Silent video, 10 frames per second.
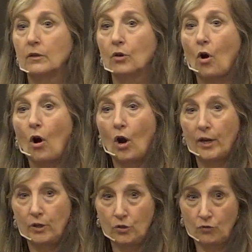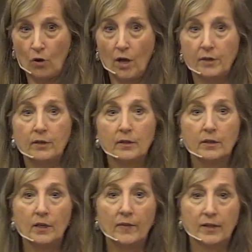Your heart is drawn
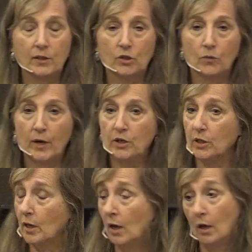in that situation.